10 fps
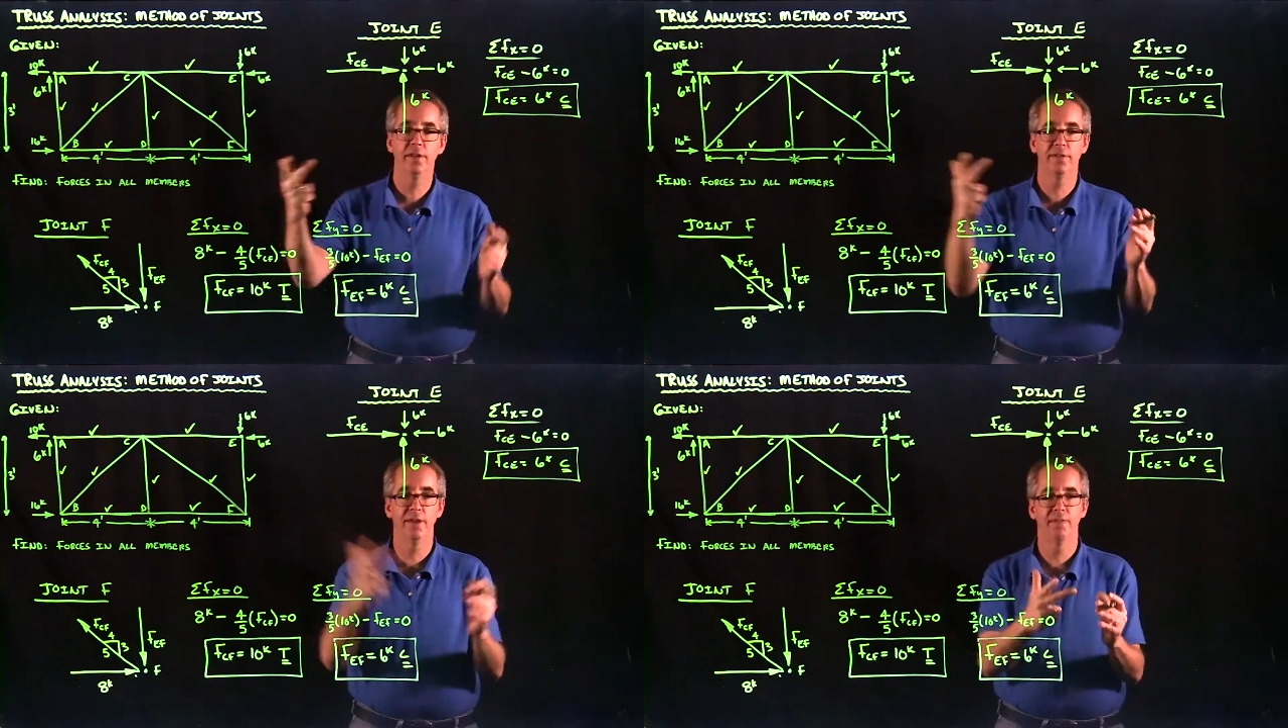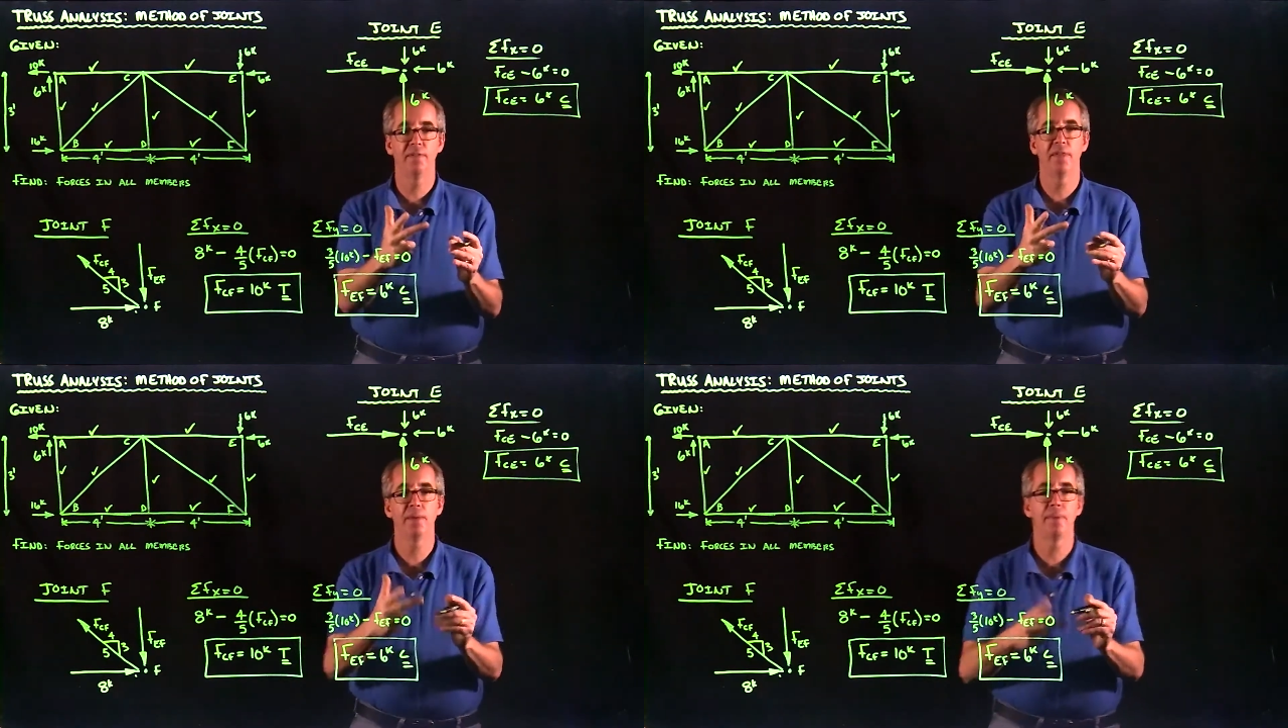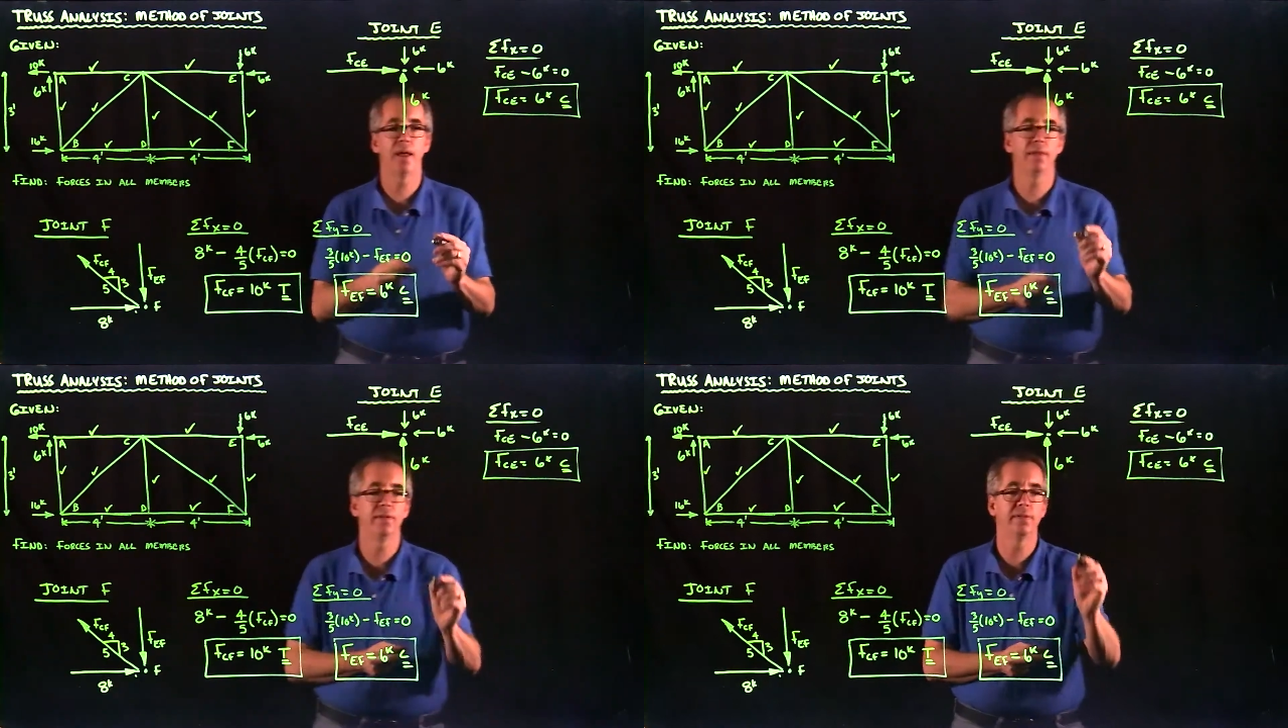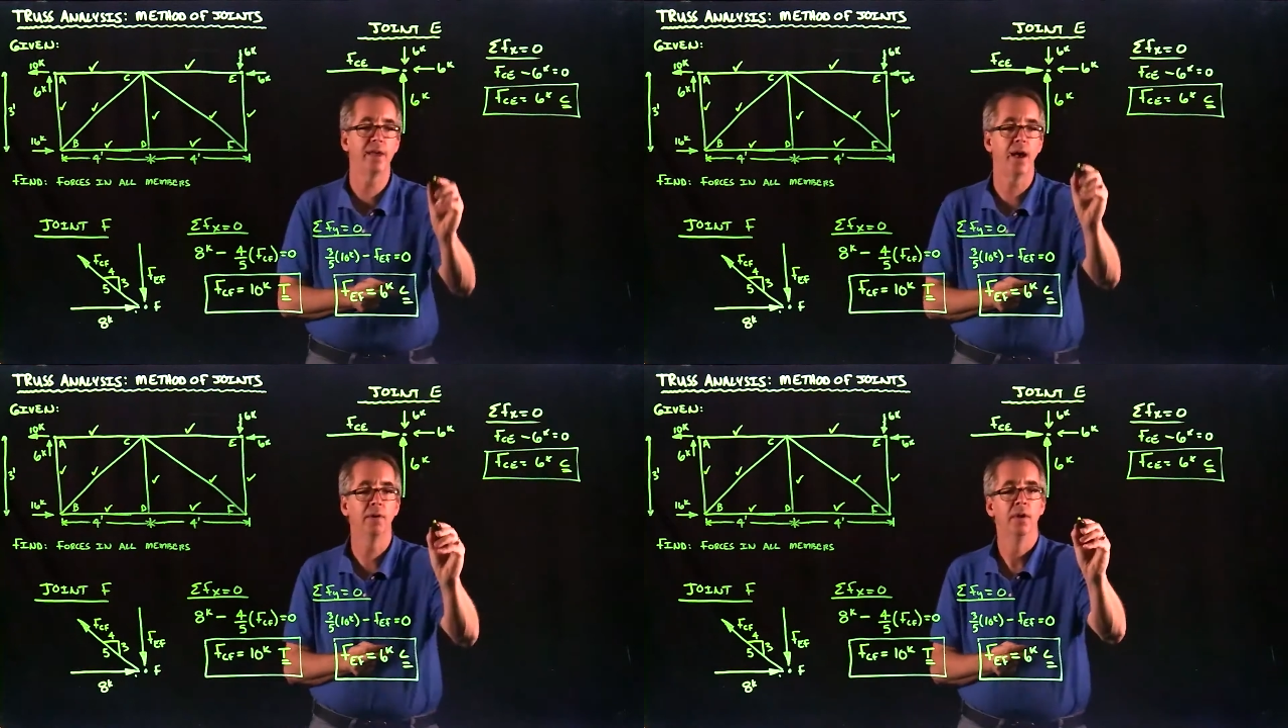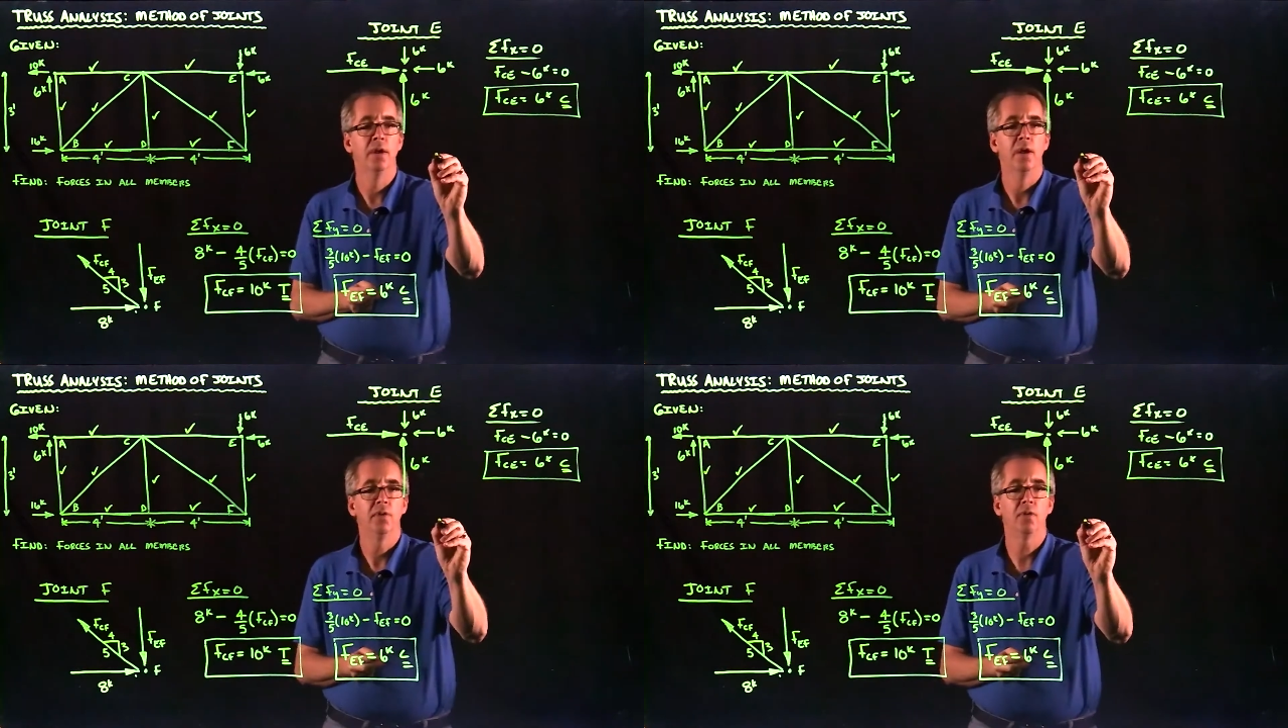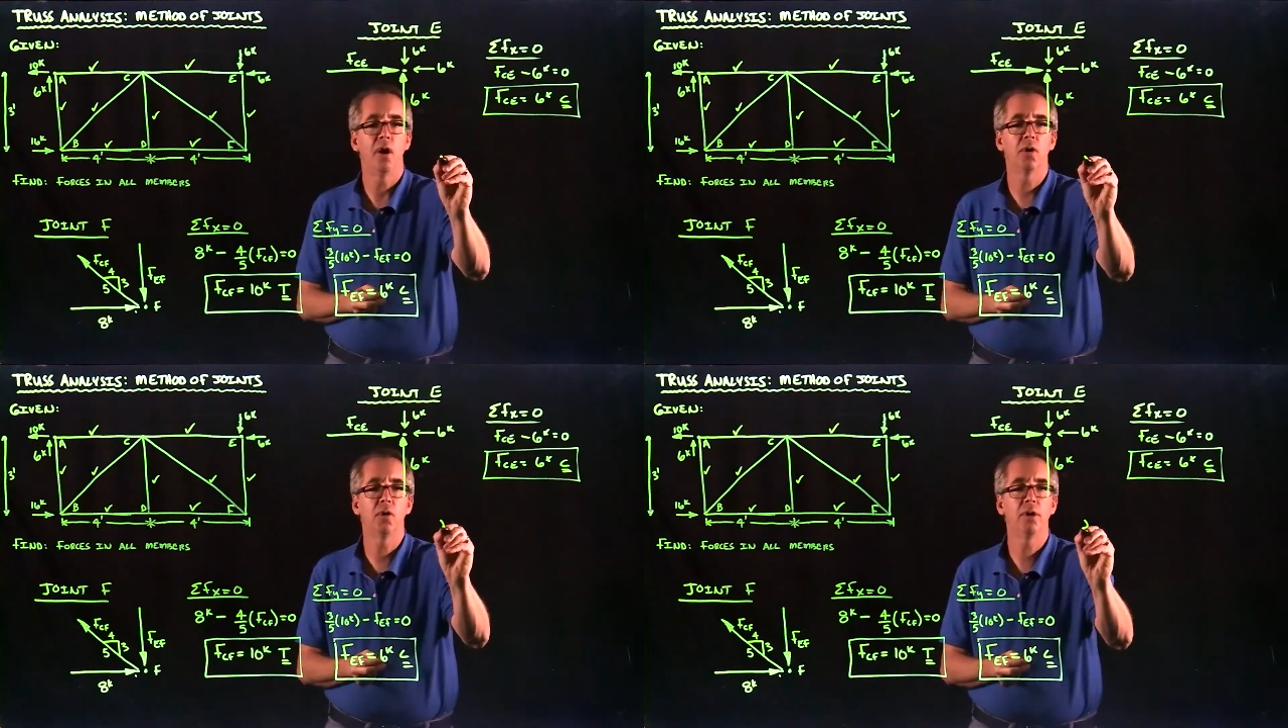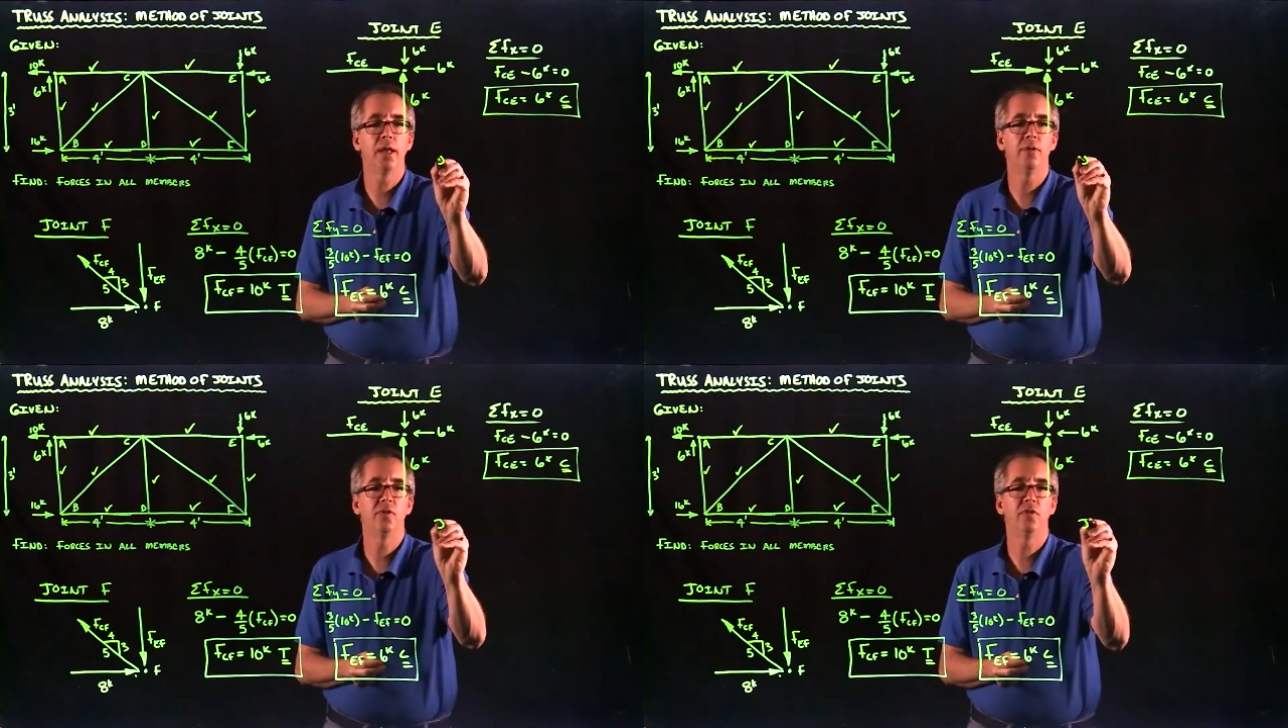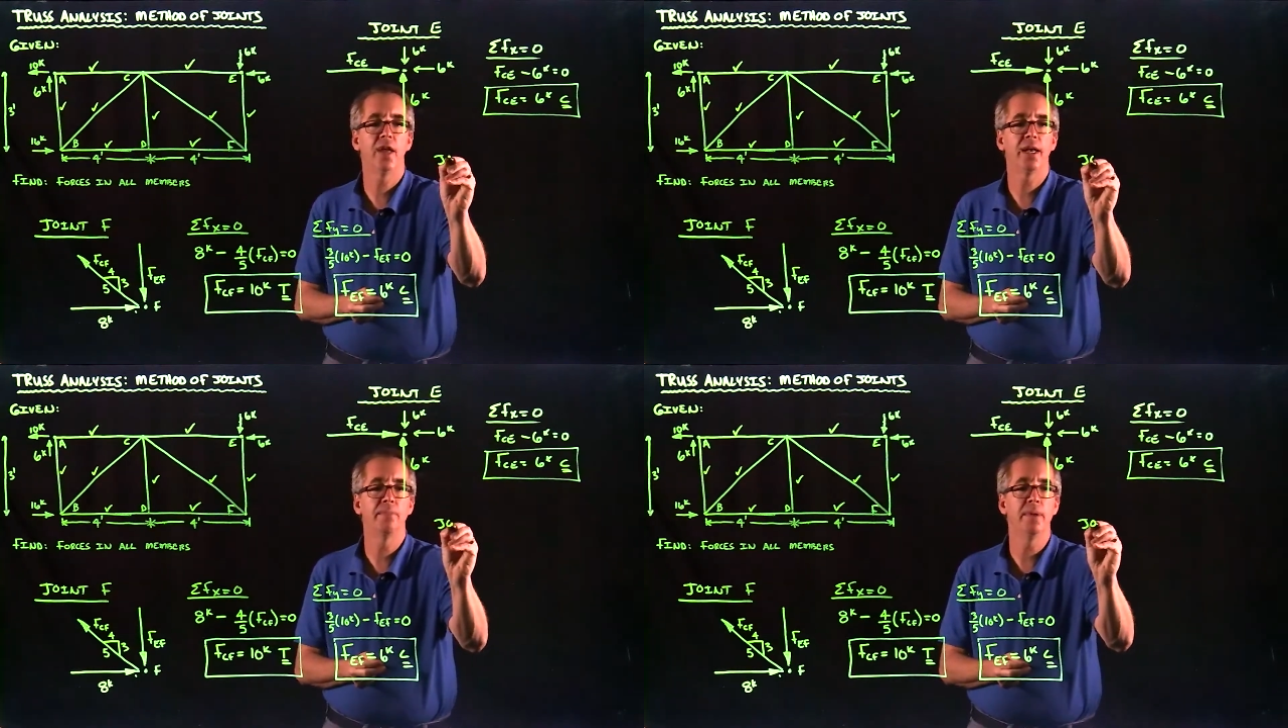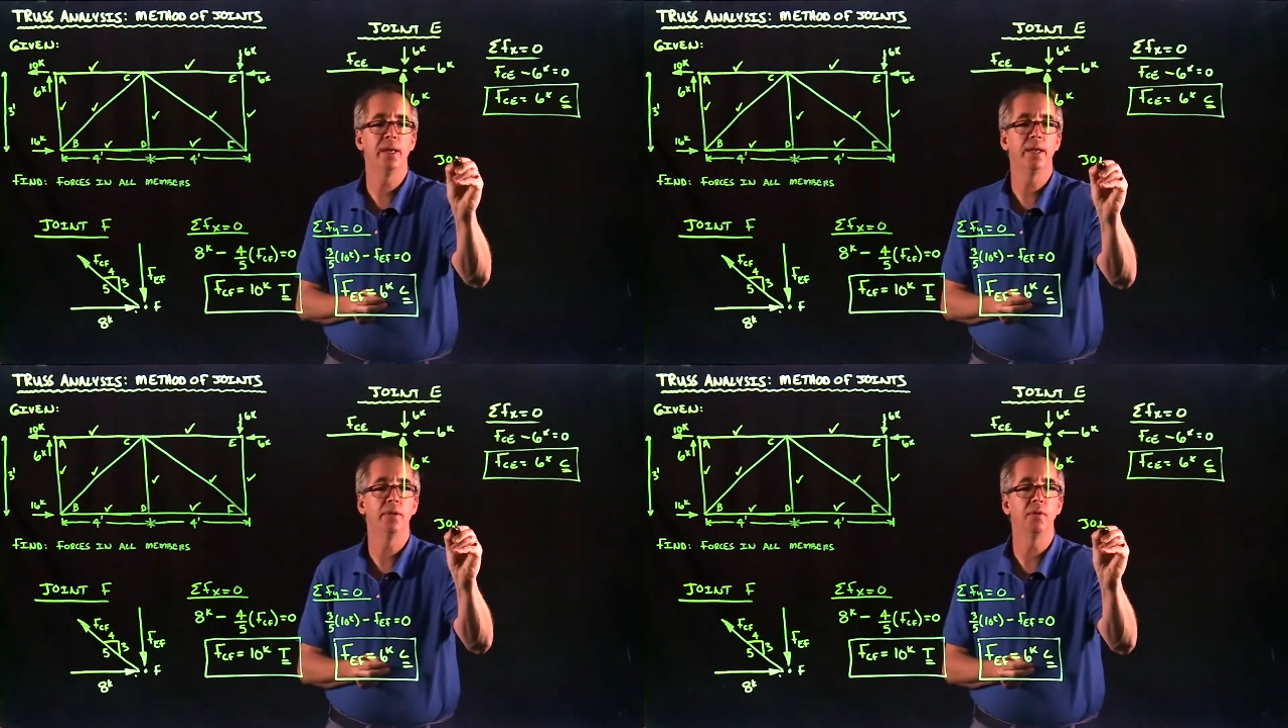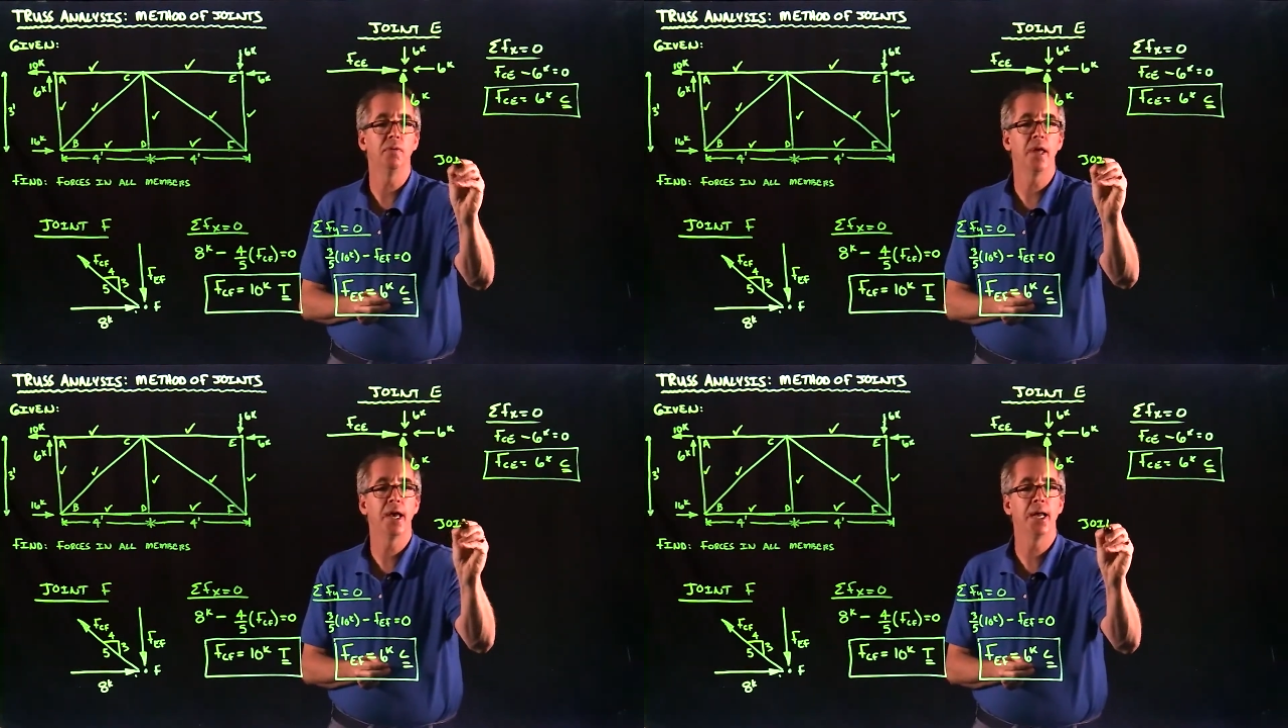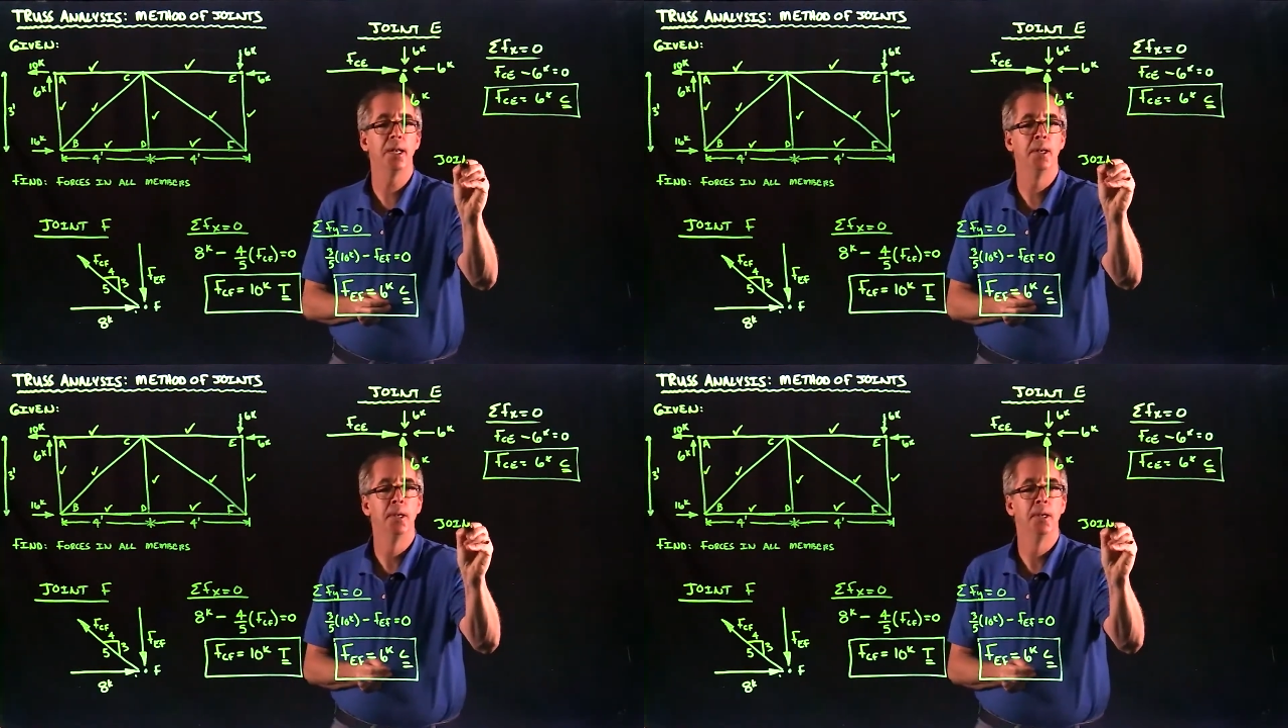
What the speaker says: to see if everything balances out. So I'll go ahead and just take a minute and do that.